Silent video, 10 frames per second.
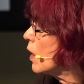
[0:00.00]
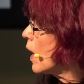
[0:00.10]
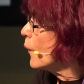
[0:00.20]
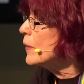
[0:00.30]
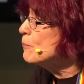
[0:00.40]

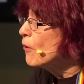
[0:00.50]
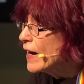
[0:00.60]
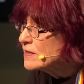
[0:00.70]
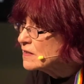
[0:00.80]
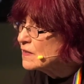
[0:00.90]
And we
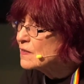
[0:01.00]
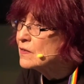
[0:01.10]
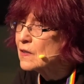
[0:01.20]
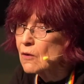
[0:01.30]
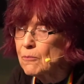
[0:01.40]
practice
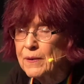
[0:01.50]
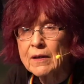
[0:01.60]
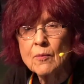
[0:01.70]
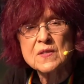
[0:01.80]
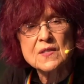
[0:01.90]
until it
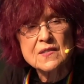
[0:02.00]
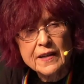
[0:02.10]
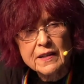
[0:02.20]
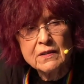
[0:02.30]
becomes second